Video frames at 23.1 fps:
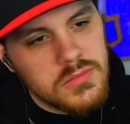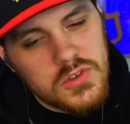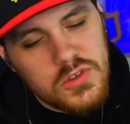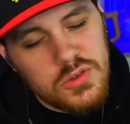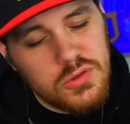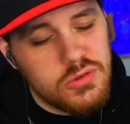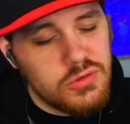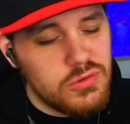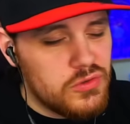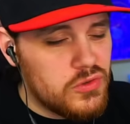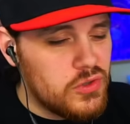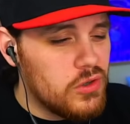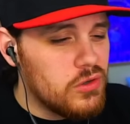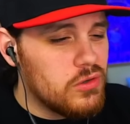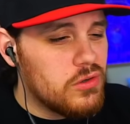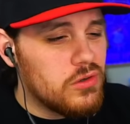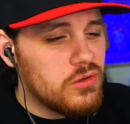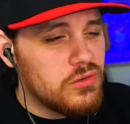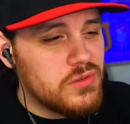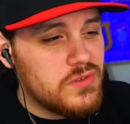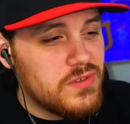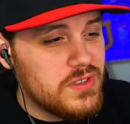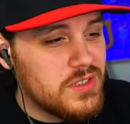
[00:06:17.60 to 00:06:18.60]
Dude,
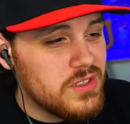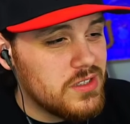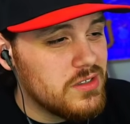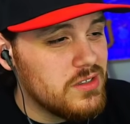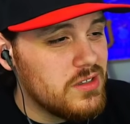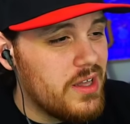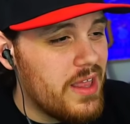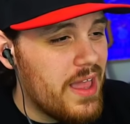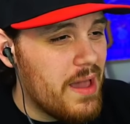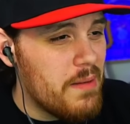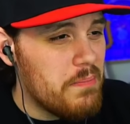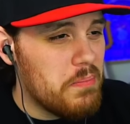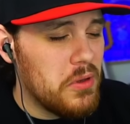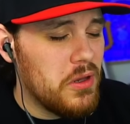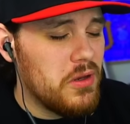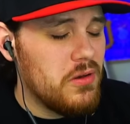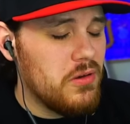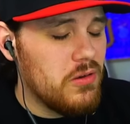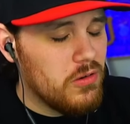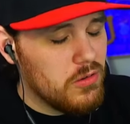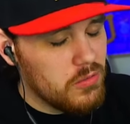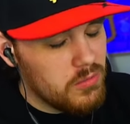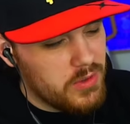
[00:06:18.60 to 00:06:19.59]
Toko's still napping.
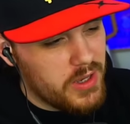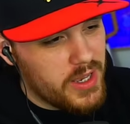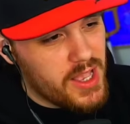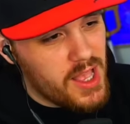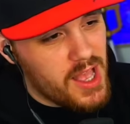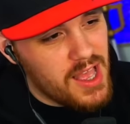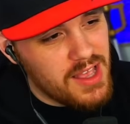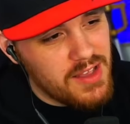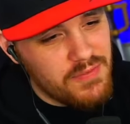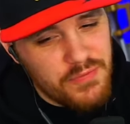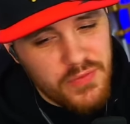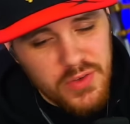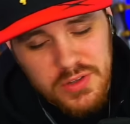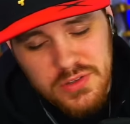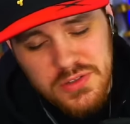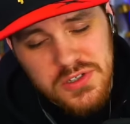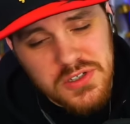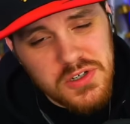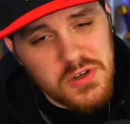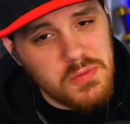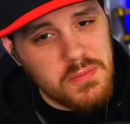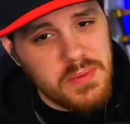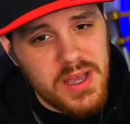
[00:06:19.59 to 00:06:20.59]
Oh my god, I feel
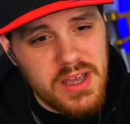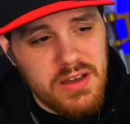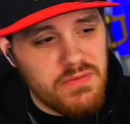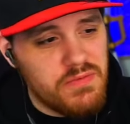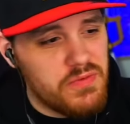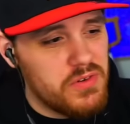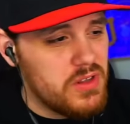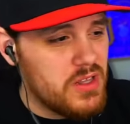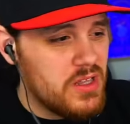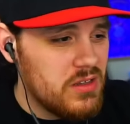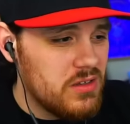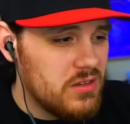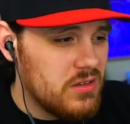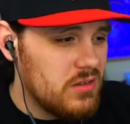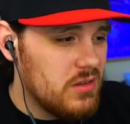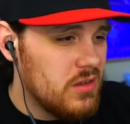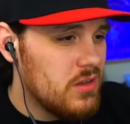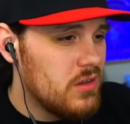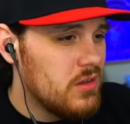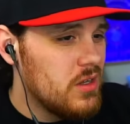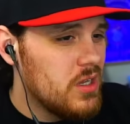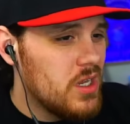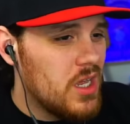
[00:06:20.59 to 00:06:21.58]
so bad for that.
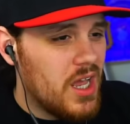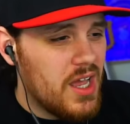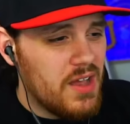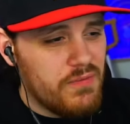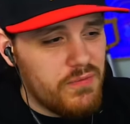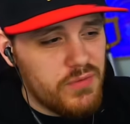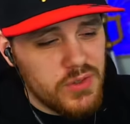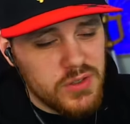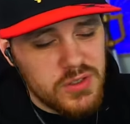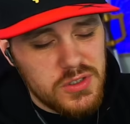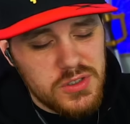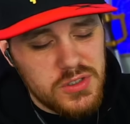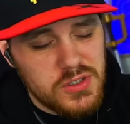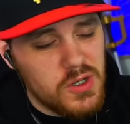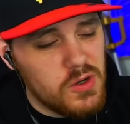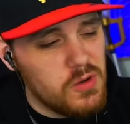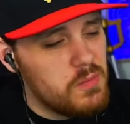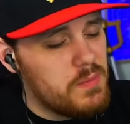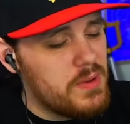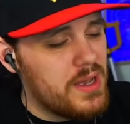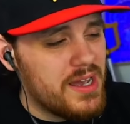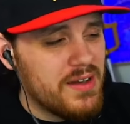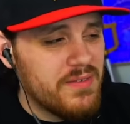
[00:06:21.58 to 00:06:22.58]
I feel so
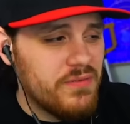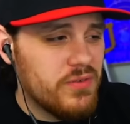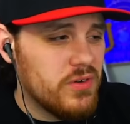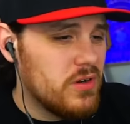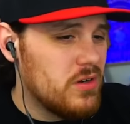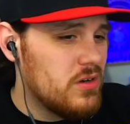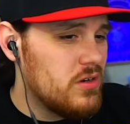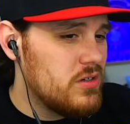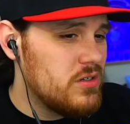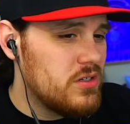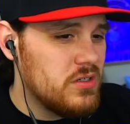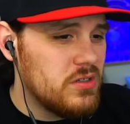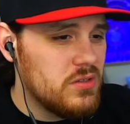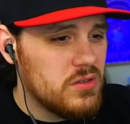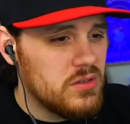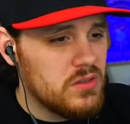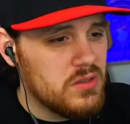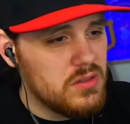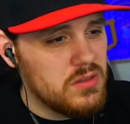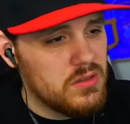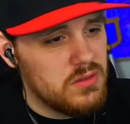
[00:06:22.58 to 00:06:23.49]
bad for her, dude.